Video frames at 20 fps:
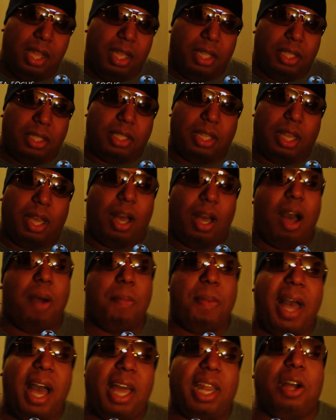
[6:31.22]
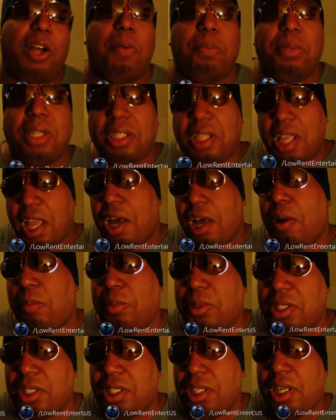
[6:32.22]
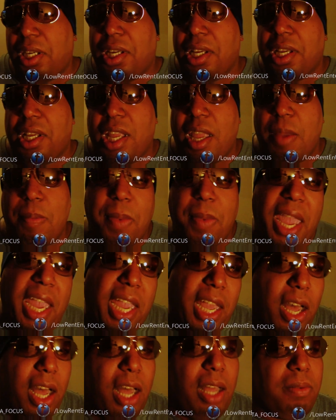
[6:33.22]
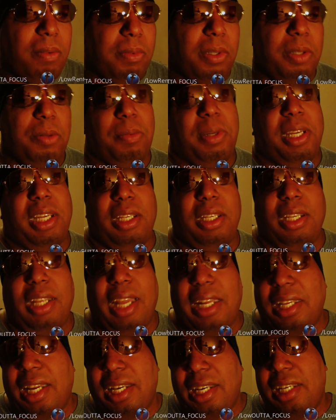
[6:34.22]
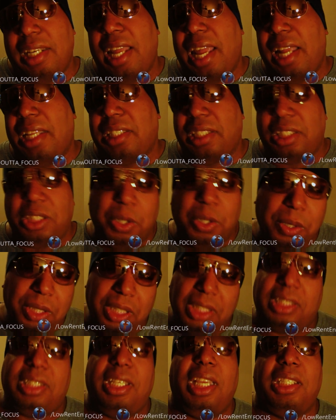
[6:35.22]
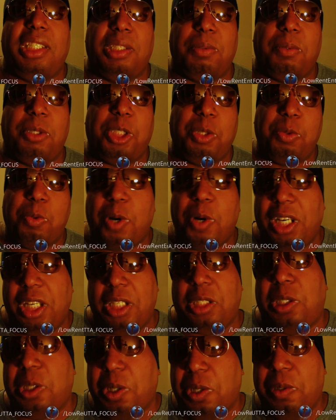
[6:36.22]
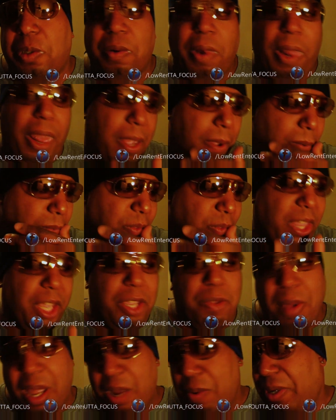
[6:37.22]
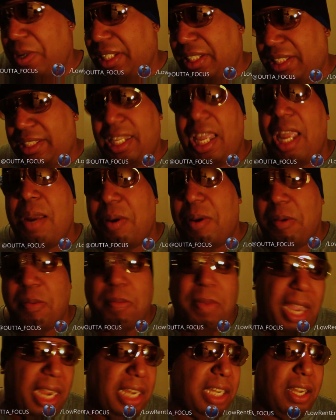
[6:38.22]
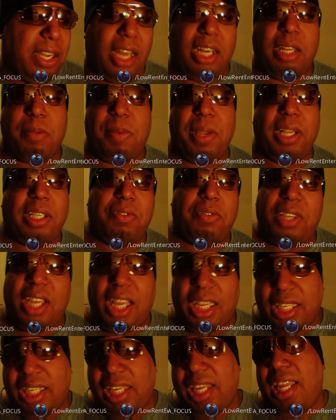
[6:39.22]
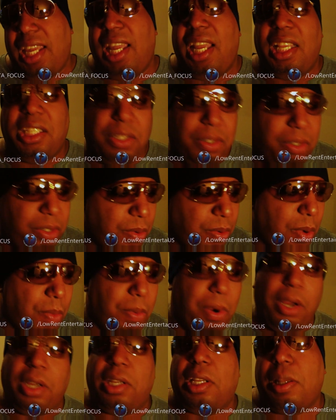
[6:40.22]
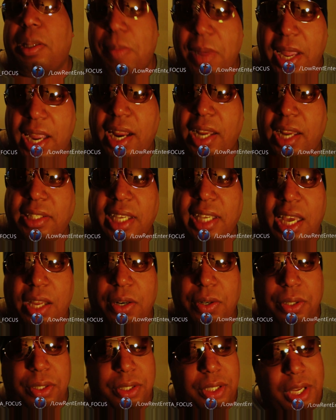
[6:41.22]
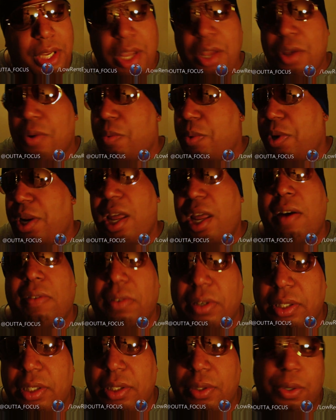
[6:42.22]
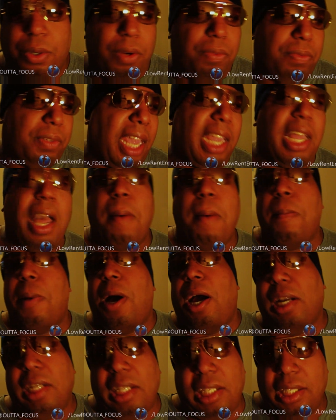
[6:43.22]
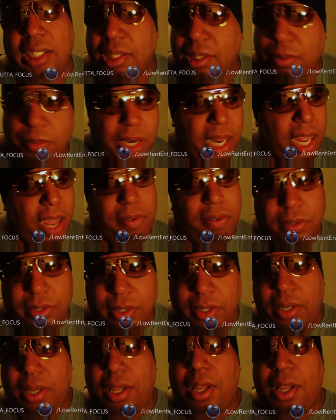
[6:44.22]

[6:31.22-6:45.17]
So I'm out. I hope this helps. At the end of the day, it's your decision what you want to do. You know, you might want to stay with them, you might not. It depends if you got kids or you want to work the marriage out or whatever, or if they got money, whatever.